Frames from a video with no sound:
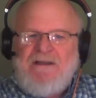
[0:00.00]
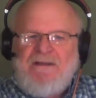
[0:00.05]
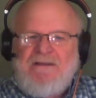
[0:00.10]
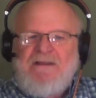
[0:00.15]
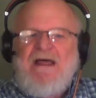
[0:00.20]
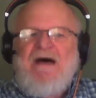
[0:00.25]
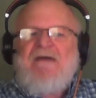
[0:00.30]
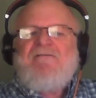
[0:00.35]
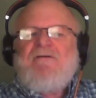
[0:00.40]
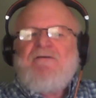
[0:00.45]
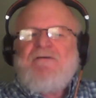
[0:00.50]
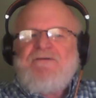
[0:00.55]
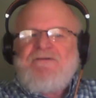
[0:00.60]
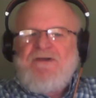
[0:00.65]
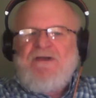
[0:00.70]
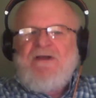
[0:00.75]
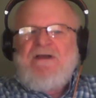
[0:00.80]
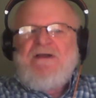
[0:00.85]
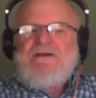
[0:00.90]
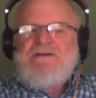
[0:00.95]

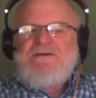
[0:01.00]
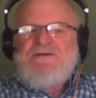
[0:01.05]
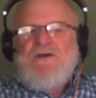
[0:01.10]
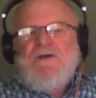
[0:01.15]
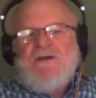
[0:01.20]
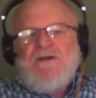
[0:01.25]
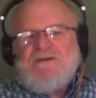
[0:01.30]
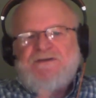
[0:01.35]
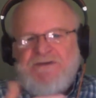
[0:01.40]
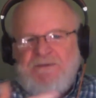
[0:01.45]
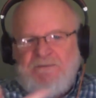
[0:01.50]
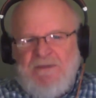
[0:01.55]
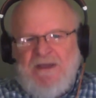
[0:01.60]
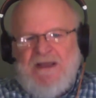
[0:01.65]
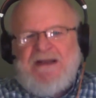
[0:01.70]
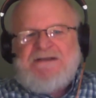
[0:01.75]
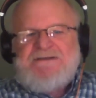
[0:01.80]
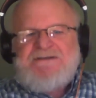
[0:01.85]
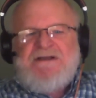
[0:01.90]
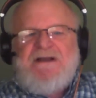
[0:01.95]
levels. So you can
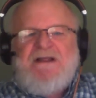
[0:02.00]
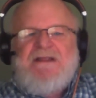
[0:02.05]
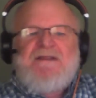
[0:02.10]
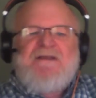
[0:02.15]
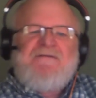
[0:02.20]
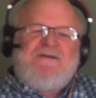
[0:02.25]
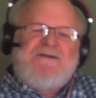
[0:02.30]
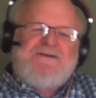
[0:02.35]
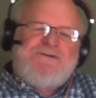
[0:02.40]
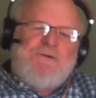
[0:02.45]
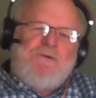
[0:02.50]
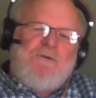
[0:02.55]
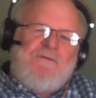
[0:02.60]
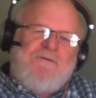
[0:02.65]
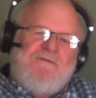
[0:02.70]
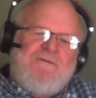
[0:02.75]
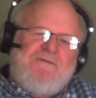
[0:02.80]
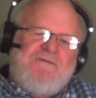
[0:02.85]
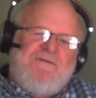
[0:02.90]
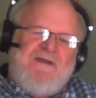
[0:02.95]
submit as an individual
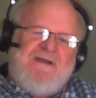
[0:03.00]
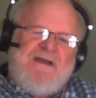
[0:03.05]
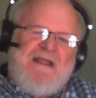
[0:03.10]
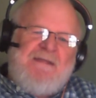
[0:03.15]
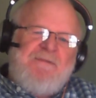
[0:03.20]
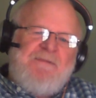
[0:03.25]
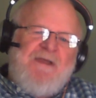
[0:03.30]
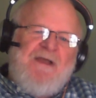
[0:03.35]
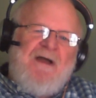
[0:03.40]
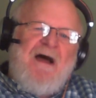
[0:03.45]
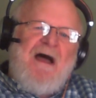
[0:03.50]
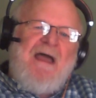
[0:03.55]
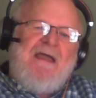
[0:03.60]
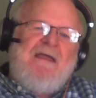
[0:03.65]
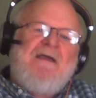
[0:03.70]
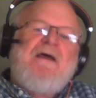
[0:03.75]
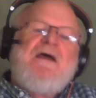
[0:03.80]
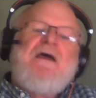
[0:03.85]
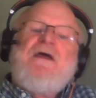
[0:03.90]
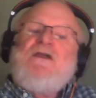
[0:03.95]
TIN NPI.
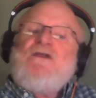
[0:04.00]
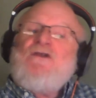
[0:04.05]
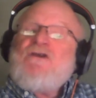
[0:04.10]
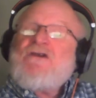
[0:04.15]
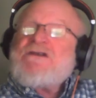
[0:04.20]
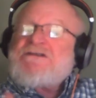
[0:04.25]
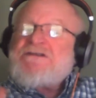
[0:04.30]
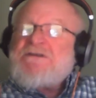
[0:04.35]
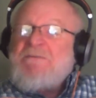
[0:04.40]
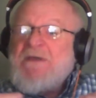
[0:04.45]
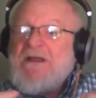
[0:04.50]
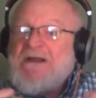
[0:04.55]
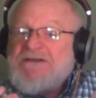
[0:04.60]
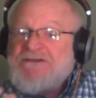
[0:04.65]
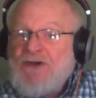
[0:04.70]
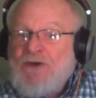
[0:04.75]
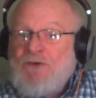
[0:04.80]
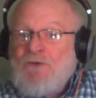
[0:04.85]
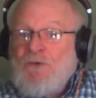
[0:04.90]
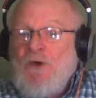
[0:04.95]
You can submit
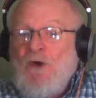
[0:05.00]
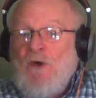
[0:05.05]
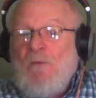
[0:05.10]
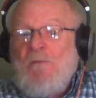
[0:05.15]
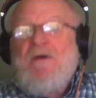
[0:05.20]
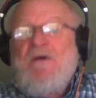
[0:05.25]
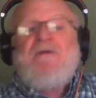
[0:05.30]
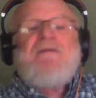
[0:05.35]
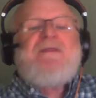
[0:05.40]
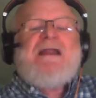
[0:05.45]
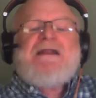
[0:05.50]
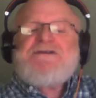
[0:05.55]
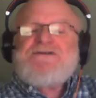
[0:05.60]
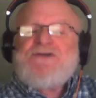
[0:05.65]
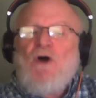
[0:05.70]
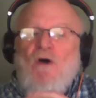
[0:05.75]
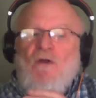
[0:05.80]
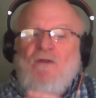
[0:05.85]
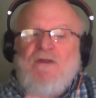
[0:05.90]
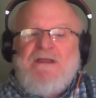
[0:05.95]
as a group, that is
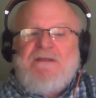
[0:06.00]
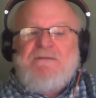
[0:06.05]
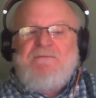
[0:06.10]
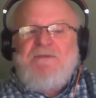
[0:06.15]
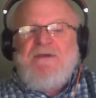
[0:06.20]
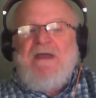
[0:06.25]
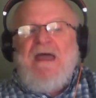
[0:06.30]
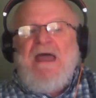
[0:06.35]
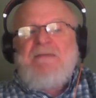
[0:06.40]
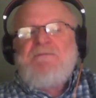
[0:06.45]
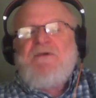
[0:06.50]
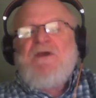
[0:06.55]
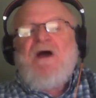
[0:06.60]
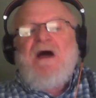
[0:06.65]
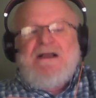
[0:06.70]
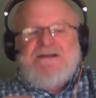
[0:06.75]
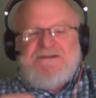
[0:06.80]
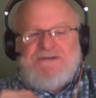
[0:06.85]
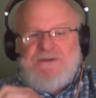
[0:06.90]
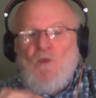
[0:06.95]
all the
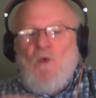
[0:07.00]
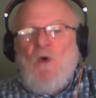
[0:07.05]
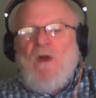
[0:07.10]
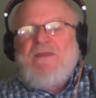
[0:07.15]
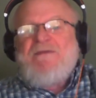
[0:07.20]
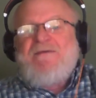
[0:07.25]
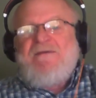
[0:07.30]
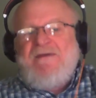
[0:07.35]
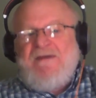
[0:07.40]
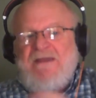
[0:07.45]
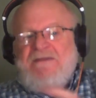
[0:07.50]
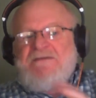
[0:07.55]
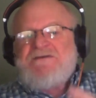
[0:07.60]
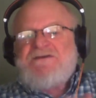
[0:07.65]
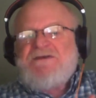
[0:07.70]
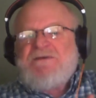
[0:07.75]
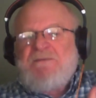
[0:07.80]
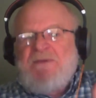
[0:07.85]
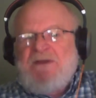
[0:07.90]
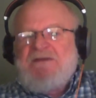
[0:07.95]
NPIs in one TIN
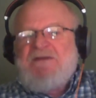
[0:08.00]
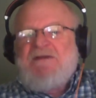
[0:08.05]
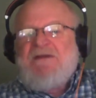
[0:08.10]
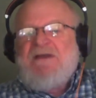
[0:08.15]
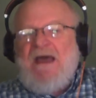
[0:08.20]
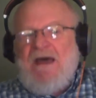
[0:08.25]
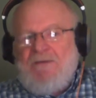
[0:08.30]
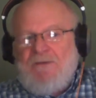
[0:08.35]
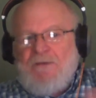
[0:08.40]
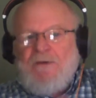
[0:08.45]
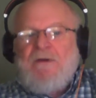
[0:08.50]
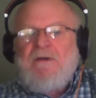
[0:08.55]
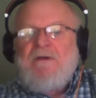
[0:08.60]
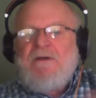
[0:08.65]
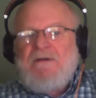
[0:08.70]
submit together,